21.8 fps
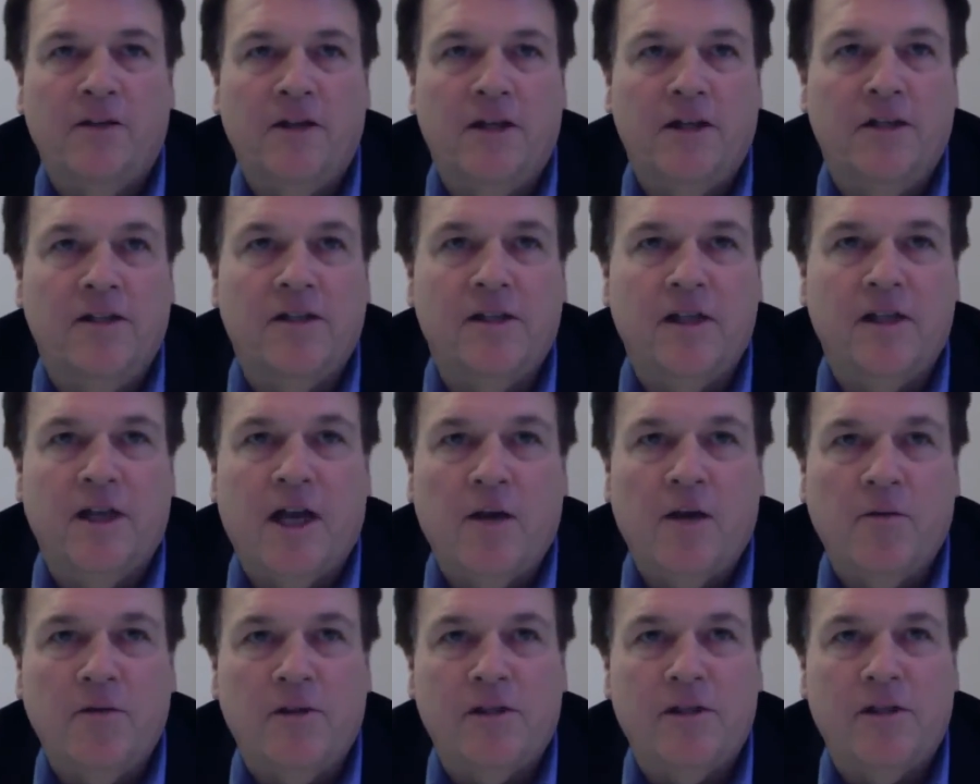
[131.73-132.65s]
is that
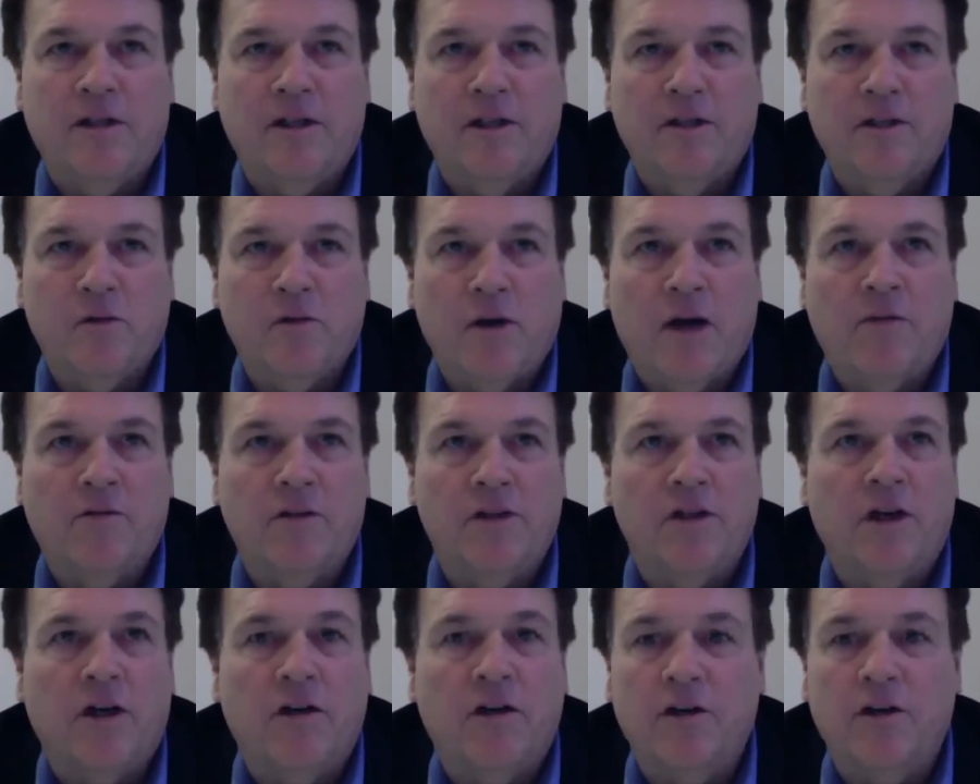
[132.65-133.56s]
I was a travel
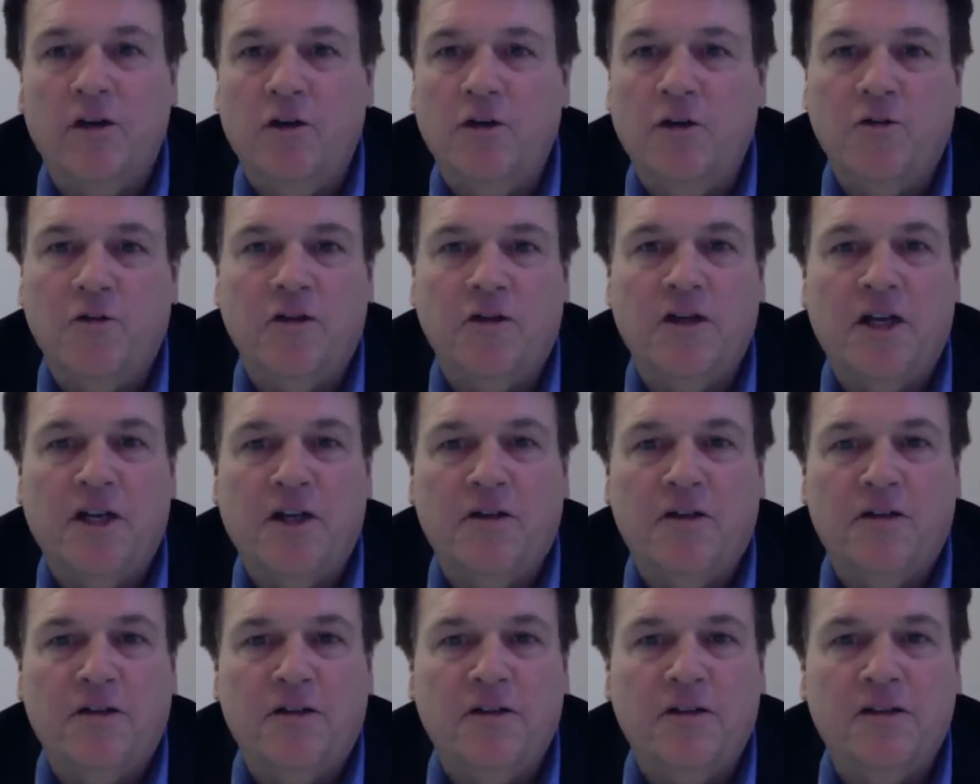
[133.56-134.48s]
soccer coach for 10
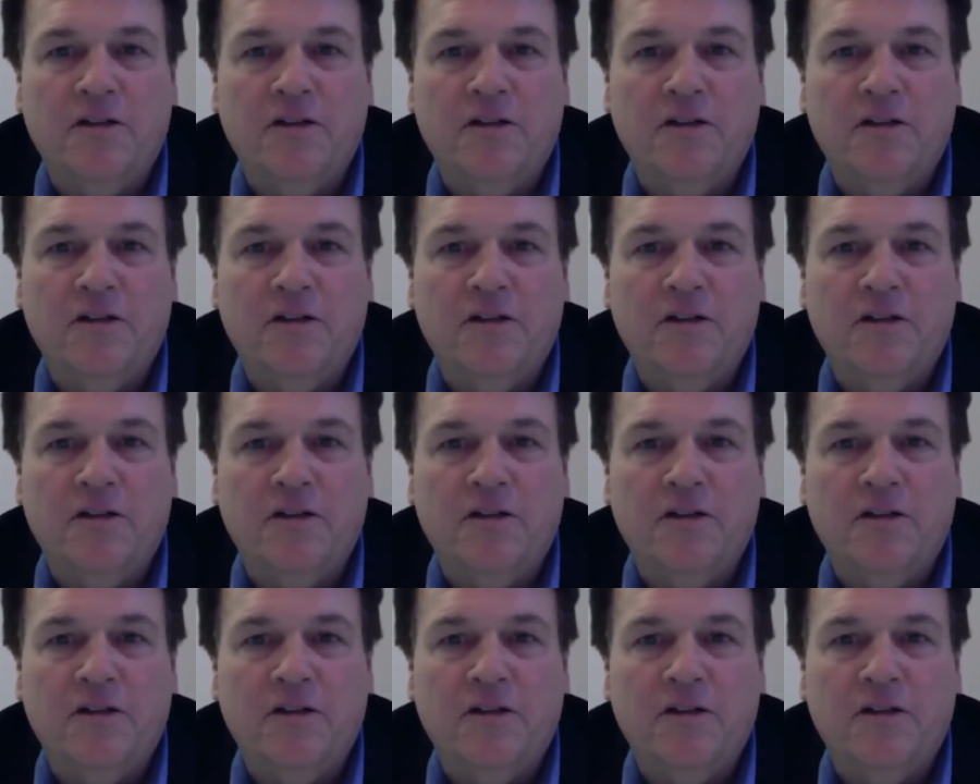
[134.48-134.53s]
years.